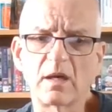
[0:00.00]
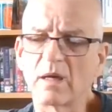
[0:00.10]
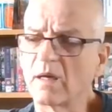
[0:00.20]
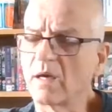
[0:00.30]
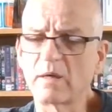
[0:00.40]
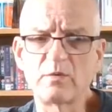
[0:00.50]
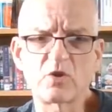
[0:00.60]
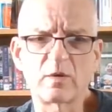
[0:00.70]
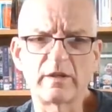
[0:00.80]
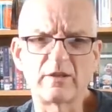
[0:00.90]
I was
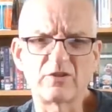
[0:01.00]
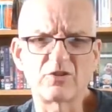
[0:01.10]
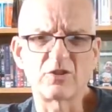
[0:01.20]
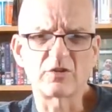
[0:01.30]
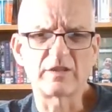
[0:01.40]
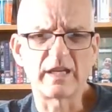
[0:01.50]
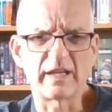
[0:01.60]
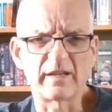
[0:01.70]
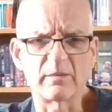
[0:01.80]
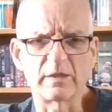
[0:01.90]
quite shocked to
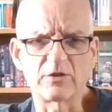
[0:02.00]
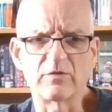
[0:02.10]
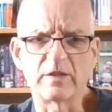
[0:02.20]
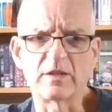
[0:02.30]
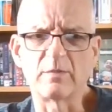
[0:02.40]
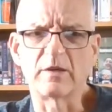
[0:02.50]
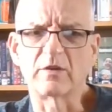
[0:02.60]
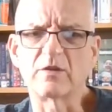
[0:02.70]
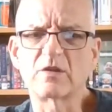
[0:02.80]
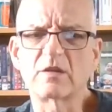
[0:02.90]
get that much for it, to be
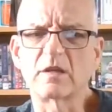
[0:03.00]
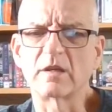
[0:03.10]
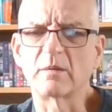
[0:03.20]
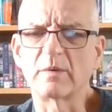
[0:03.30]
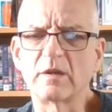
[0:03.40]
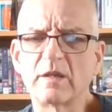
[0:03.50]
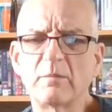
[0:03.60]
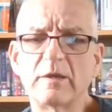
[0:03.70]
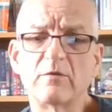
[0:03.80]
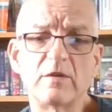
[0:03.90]
honest. But a little
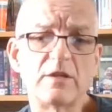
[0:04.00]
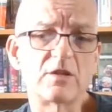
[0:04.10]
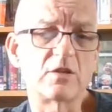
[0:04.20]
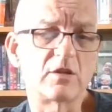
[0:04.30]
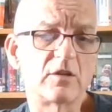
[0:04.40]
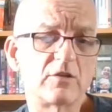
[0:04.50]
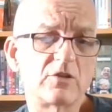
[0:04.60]
bit of research